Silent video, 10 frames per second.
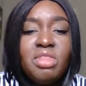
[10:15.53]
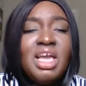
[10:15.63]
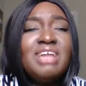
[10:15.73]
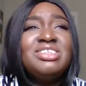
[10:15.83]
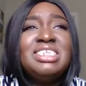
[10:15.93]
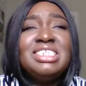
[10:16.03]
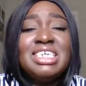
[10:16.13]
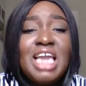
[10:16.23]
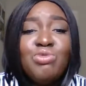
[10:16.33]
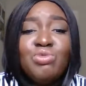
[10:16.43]
I just need to
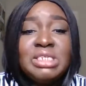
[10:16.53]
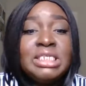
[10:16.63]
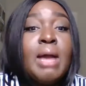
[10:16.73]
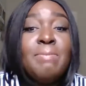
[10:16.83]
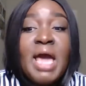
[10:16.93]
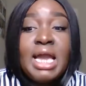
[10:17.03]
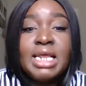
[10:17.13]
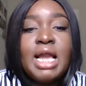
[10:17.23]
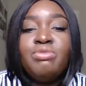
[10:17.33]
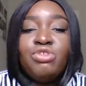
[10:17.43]
get
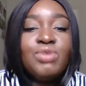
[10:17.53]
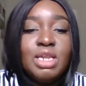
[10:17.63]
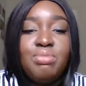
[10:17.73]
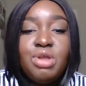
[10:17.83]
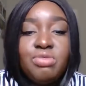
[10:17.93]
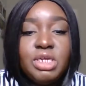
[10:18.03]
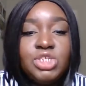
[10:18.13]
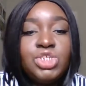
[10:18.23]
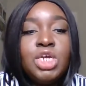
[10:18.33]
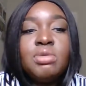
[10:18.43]
somebody. I'm just ready to be in a
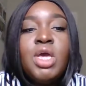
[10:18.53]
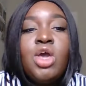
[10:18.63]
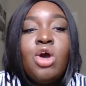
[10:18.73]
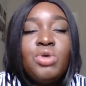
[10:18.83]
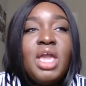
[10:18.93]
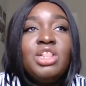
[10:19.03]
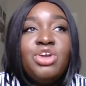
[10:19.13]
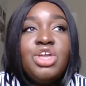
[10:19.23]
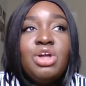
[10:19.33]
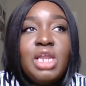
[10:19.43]
relationship. Okay, they're
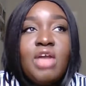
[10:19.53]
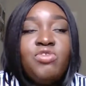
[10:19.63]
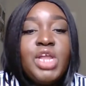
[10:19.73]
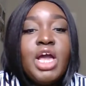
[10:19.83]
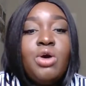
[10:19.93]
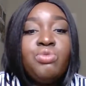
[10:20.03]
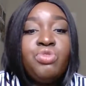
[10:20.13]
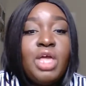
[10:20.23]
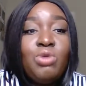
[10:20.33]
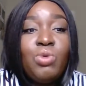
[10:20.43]
in your life now.
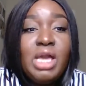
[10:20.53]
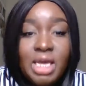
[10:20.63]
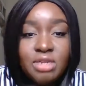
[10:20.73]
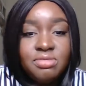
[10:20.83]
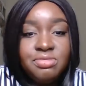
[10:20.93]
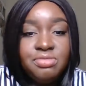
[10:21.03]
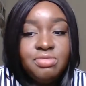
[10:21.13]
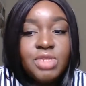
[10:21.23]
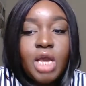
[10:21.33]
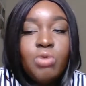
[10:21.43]
Then what?
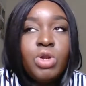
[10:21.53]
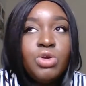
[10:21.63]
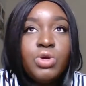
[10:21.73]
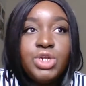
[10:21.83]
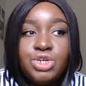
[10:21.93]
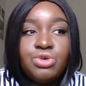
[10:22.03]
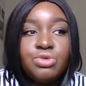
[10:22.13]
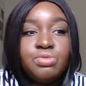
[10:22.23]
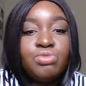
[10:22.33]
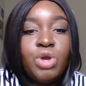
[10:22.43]
Like, what are you going to
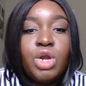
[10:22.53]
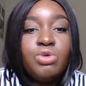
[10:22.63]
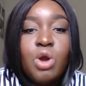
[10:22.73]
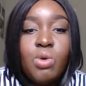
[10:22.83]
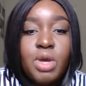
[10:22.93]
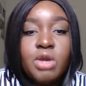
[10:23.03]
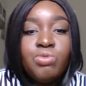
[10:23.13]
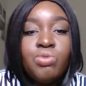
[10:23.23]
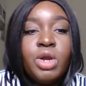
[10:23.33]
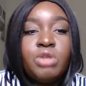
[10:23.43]
do? Where are you going?
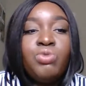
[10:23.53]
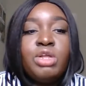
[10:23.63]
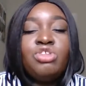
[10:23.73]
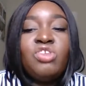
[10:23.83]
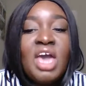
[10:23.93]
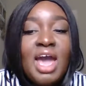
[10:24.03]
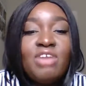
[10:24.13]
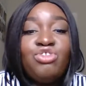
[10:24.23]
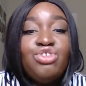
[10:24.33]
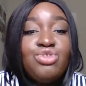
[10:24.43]
What
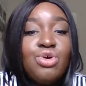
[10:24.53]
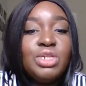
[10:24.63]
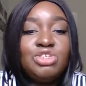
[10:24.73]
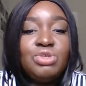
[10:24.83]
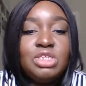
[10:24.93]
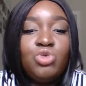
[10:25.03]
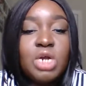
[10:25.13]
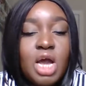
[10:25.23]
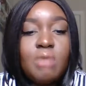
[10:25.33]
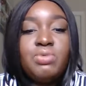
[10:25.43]
task do you know that you need to
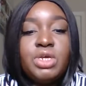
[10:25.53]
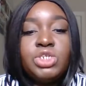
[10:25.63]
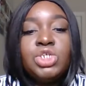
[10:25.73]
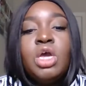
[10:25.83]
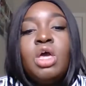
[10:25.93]
accomplish?